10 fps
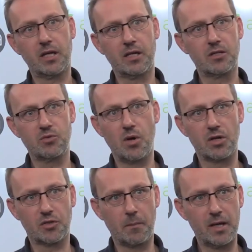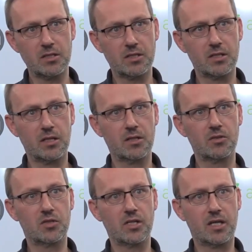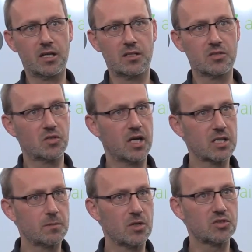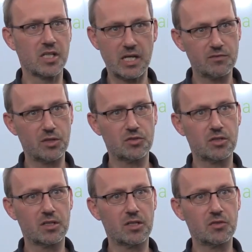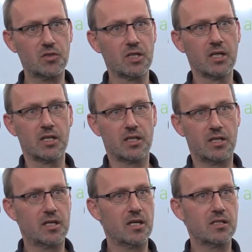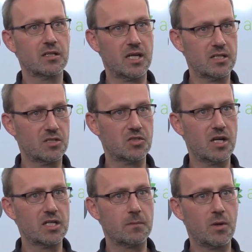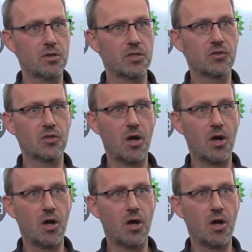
can do all the maintenance, he can decide about the airworthiness, he can, can decide about his